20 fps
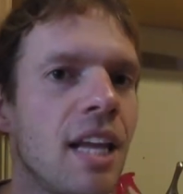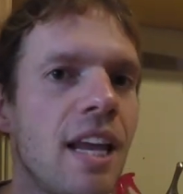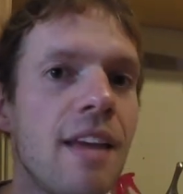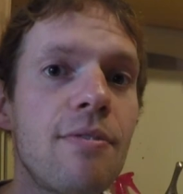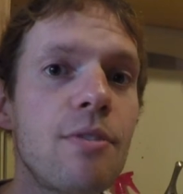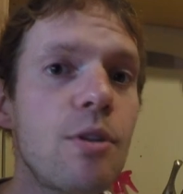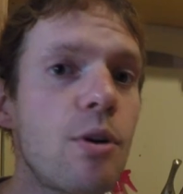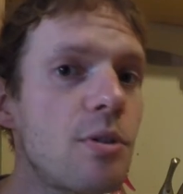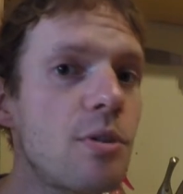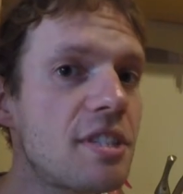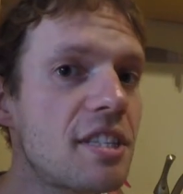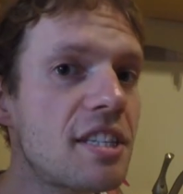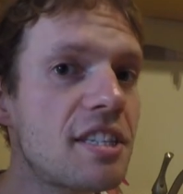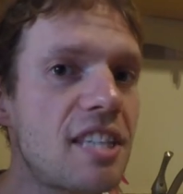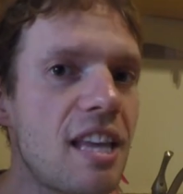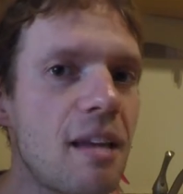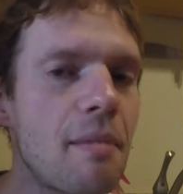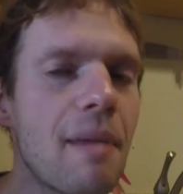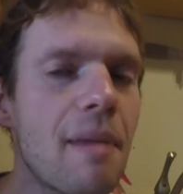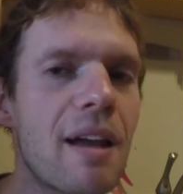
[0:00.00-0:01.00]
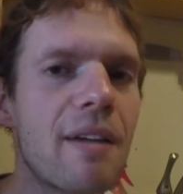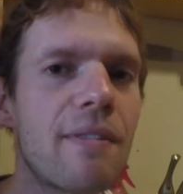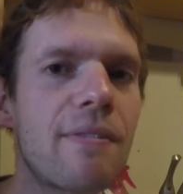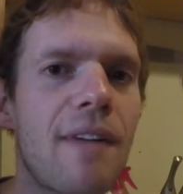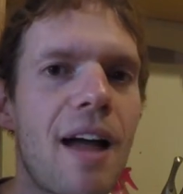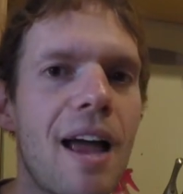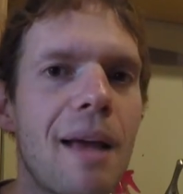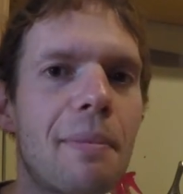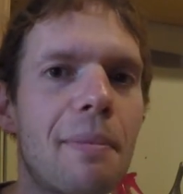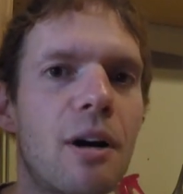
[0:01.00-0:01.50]
Even though it's the same amount of
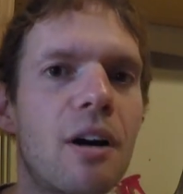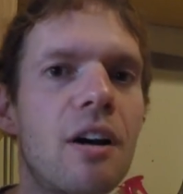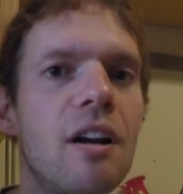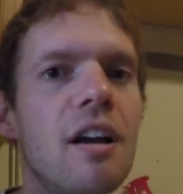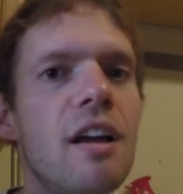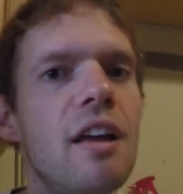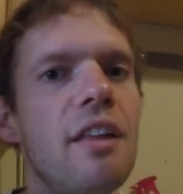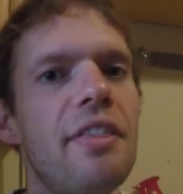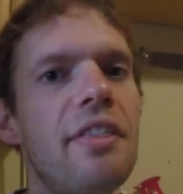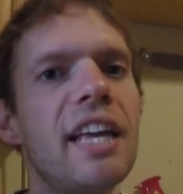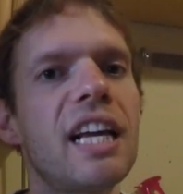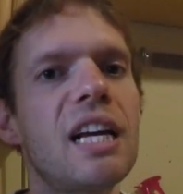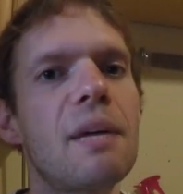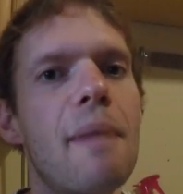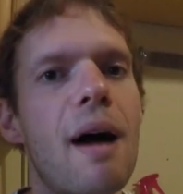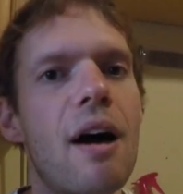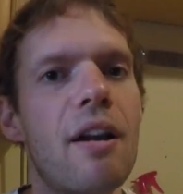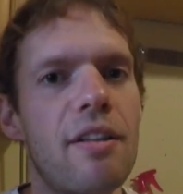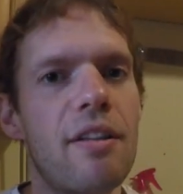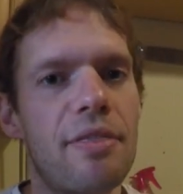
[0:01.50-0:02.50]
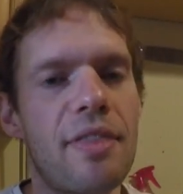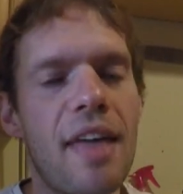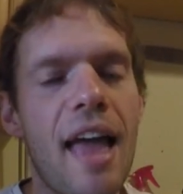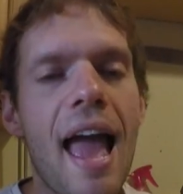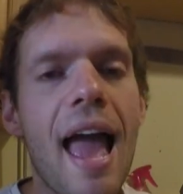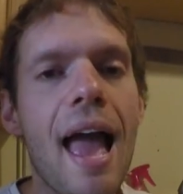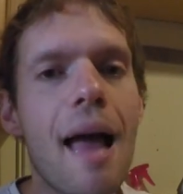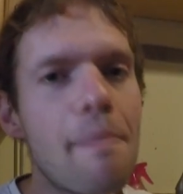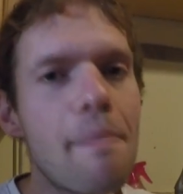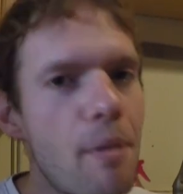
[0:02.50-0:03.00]
fiber, think about it.
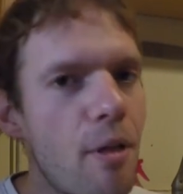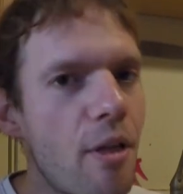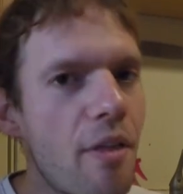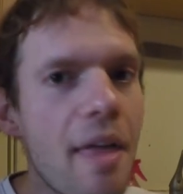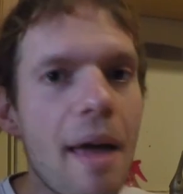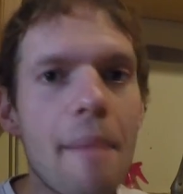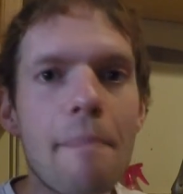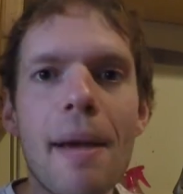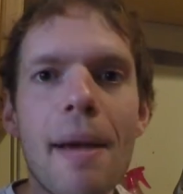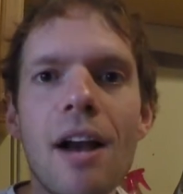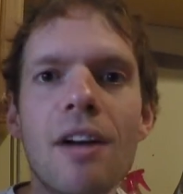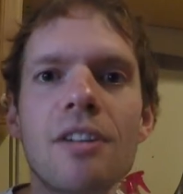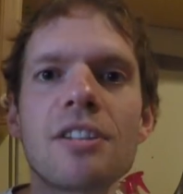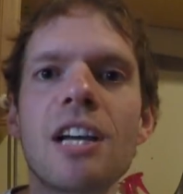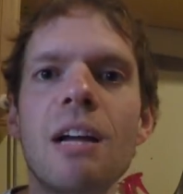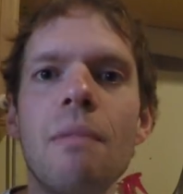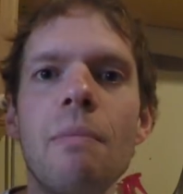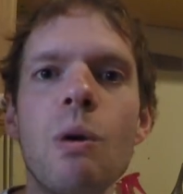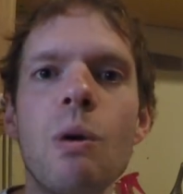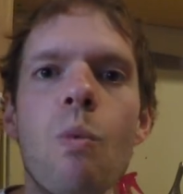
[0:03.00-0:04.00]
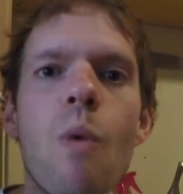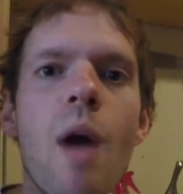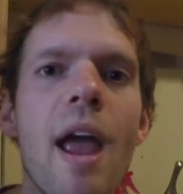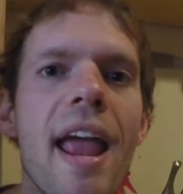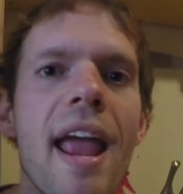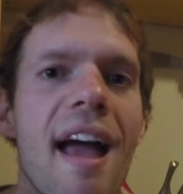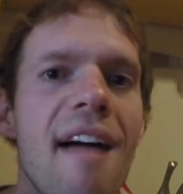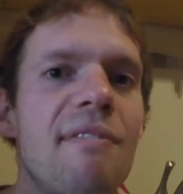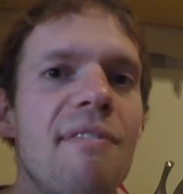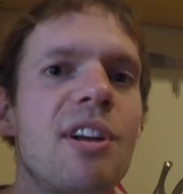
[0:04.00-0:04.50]
The apple and that pear is going to be
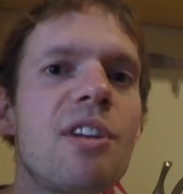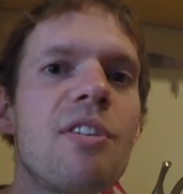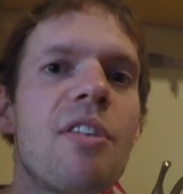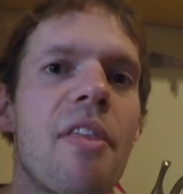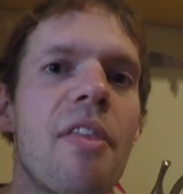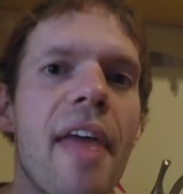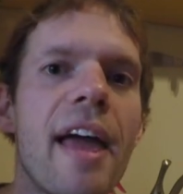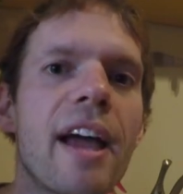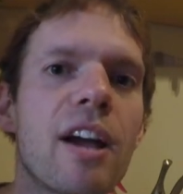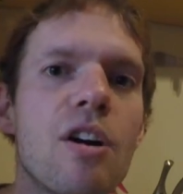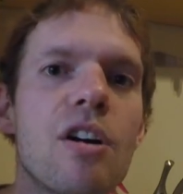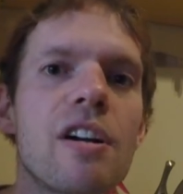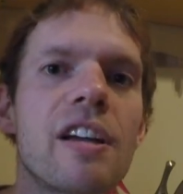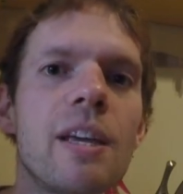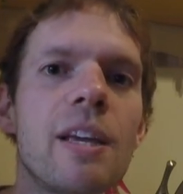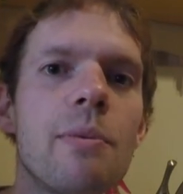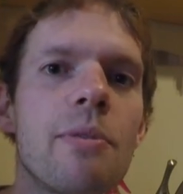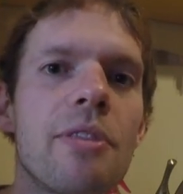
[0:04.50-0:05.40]
way heavier than that cookie